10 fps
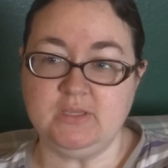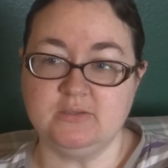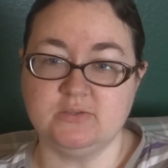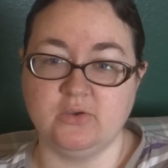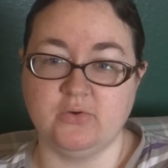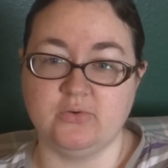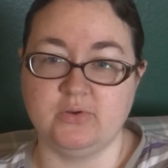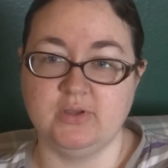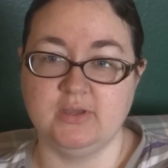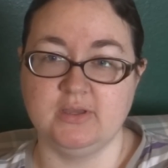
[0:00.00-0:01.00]
So
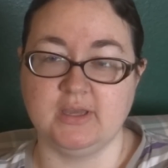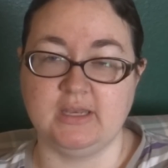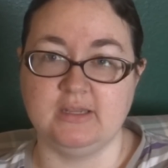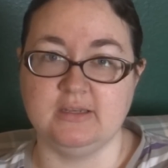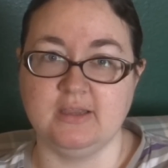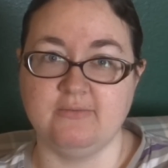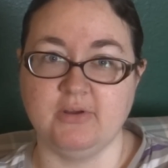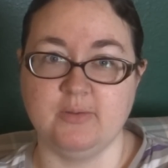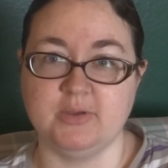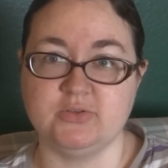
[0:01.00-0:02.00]
I didn't get
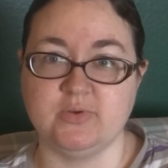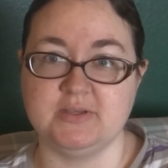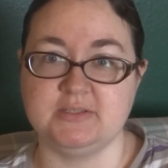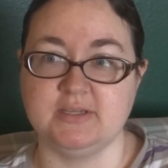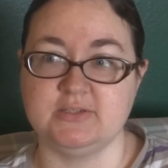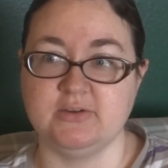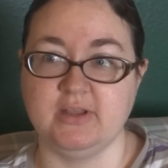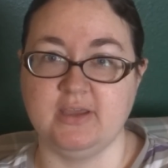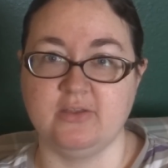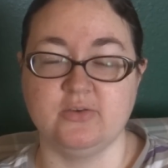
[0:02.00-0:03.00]
very much rest
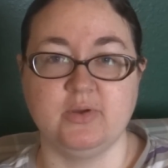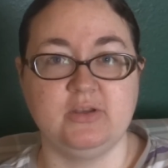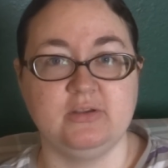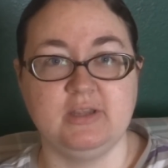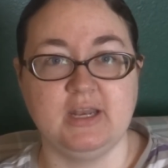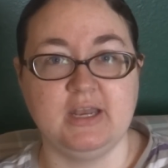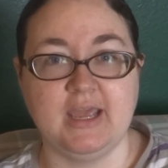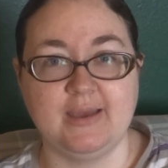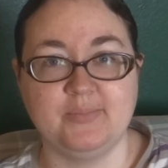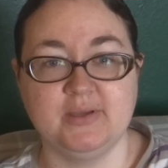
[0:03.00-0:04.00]
yesterday, although I did get a
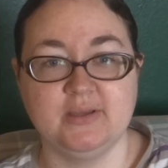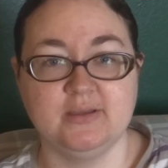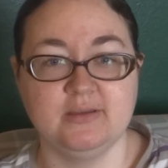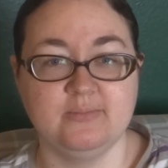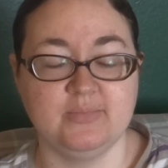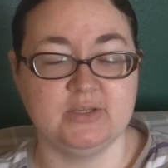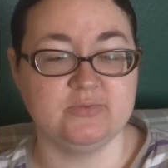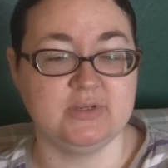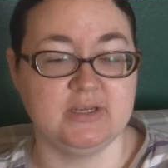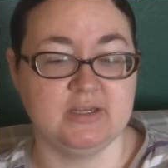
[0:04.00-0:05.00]
nap
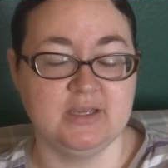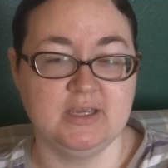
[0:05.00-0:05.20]
between